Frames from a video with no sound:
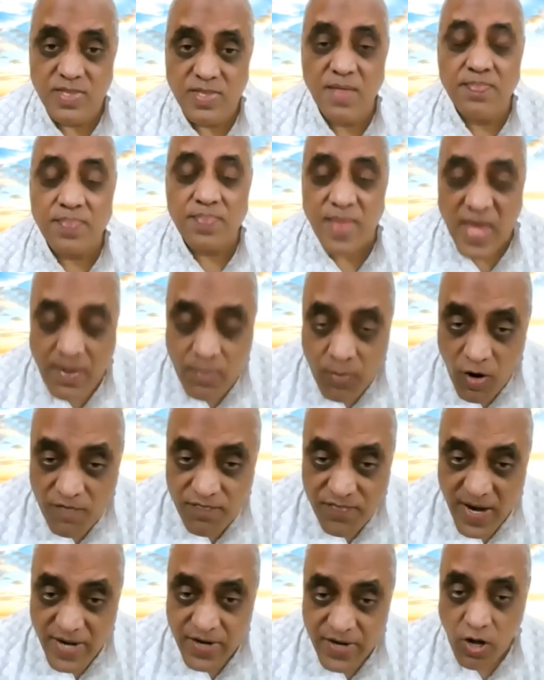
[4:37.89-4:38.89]
the name
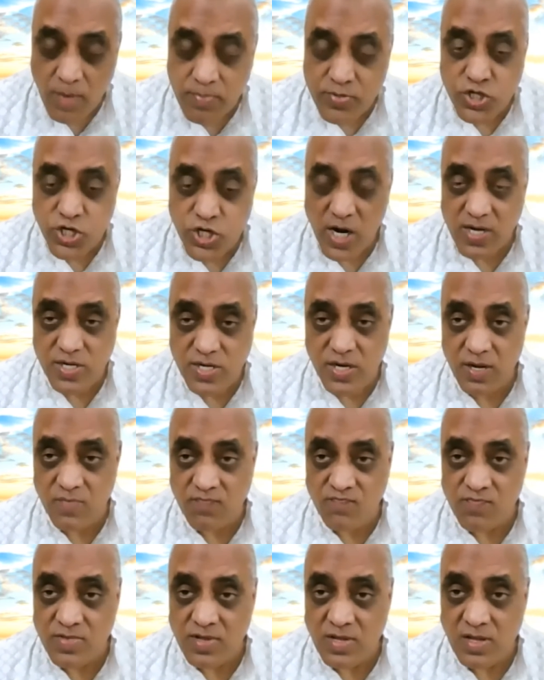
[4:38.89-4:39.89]
of that object,
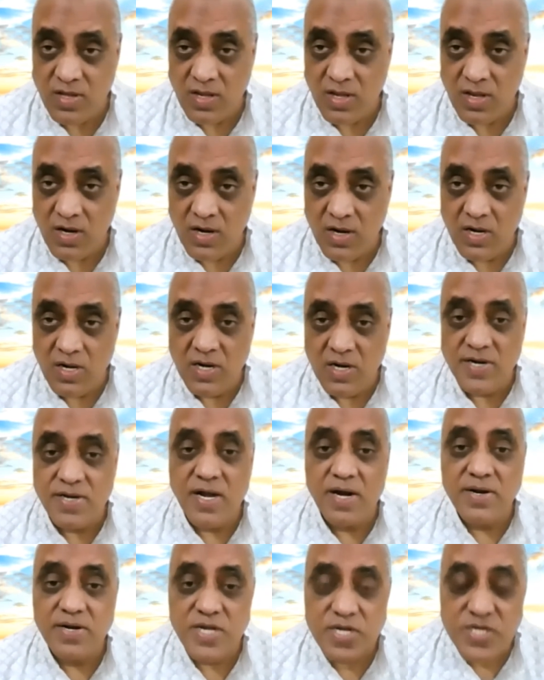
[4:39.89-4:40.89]

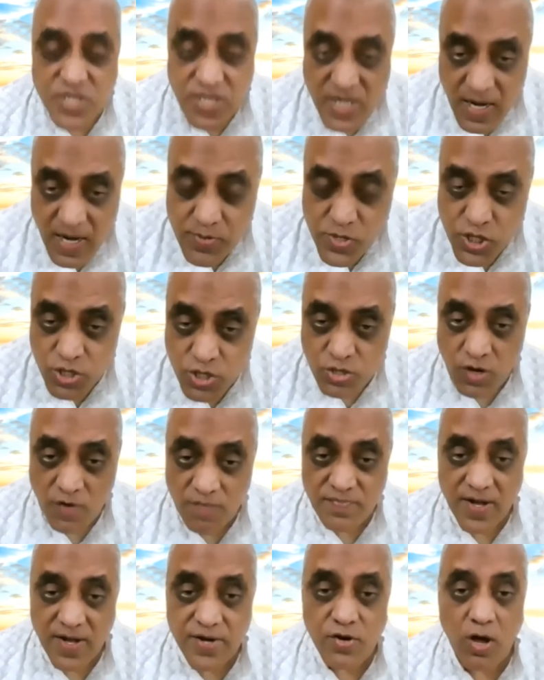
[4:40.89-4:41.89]
the description
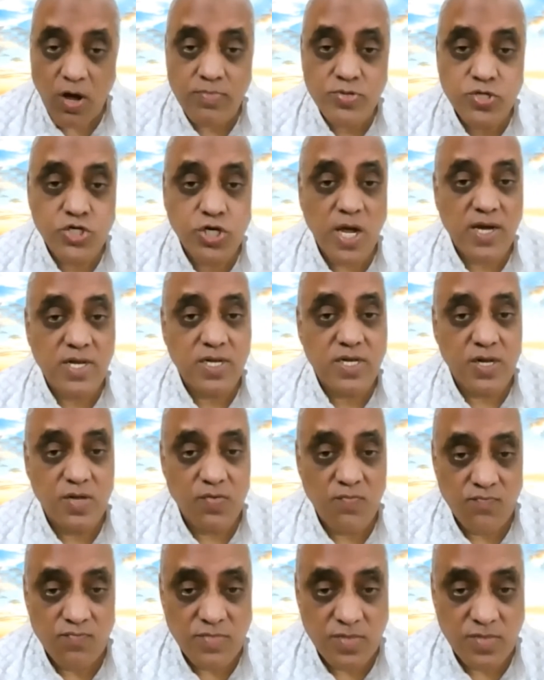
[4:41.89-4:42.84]
of that object,